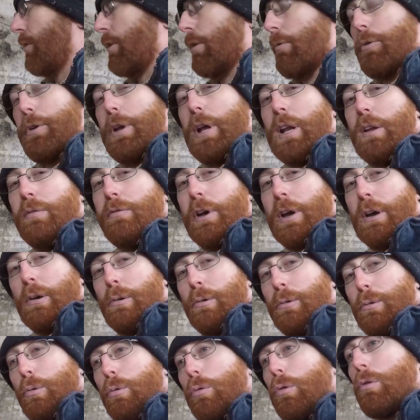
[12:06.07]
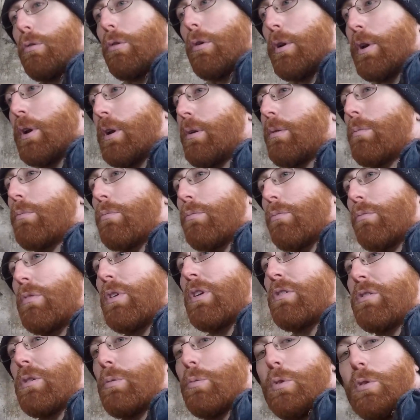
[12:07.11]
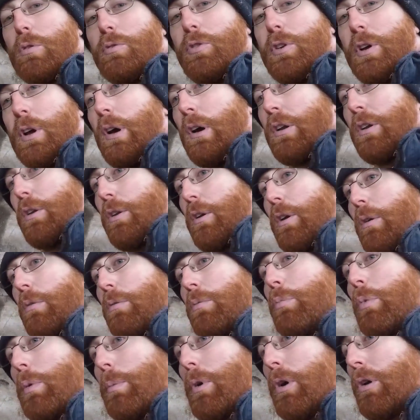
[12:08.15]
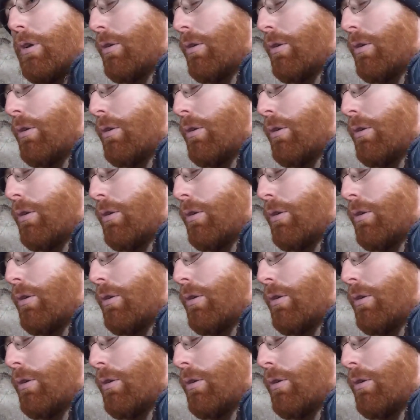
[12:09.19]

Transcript: know, an elevator or an auger on it, is it worth it? I don't know, we might